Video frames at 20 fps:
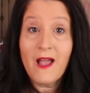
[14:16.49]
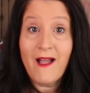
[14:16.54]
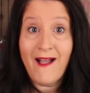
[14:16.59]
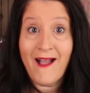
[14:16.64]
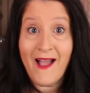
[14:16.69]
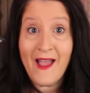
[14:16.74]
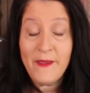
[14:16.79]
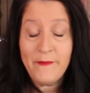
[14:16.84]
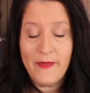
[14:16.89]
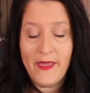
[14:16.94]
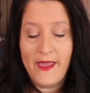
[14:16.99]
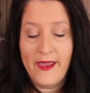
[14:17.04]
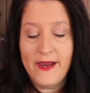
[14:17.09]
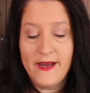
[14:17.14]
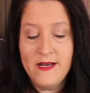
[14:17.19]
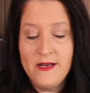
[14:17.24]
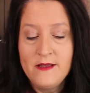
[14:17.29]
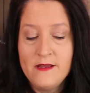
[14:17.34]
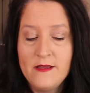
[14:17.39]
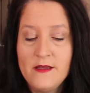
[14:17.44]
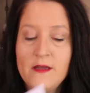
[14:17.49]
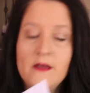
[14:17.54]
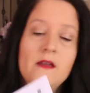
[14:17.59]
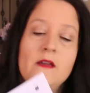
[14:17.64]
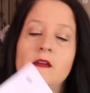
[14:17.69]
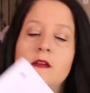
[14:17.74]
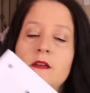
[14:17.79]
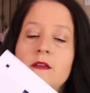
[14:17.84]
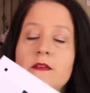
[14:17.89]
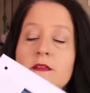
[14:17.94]
I made
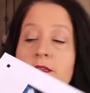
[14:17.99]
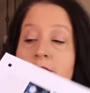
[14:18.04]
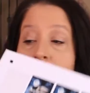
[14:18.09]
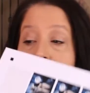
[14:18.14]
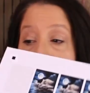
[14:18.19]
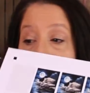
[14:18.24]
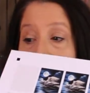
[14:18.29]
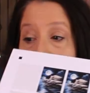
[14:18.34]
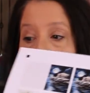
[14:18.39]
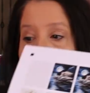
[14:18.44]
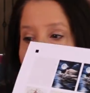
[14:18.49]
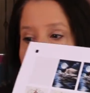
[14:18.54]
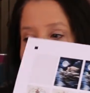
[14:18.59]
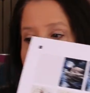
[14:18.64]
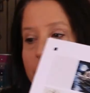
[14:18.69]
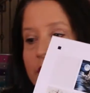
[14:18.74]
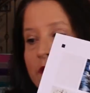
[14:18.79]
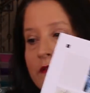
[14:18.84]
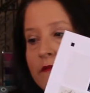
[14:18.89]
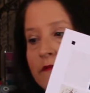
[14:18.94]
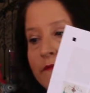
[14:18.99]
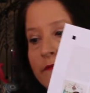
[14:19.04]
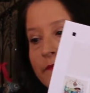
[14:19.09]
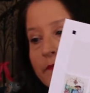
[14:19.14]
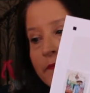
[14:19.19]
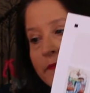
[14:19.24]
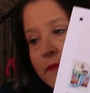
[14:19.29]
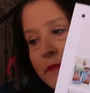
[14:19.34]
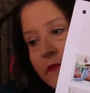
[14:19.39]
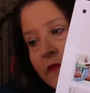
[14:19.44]
stickers
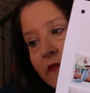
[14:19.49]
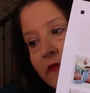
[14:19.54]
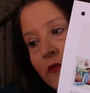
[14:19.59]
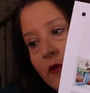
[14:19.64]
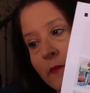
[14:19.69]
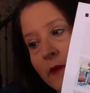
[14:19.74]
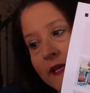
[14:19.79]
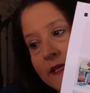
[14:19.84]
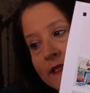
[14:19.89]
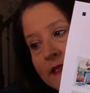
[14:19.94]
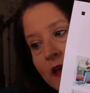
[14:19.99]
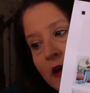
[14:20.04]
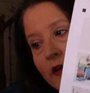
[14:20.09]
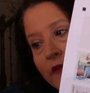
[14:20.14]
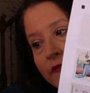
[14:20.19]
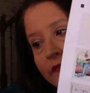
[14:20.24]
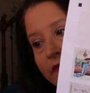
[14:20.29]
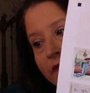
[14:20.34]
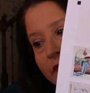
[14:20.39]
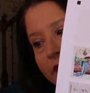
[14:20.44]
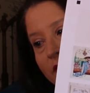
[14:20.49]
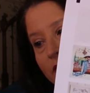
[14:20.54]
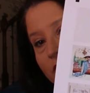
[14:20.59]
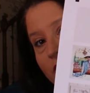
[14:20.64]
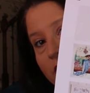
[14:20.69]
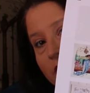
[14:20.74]
for myself. These are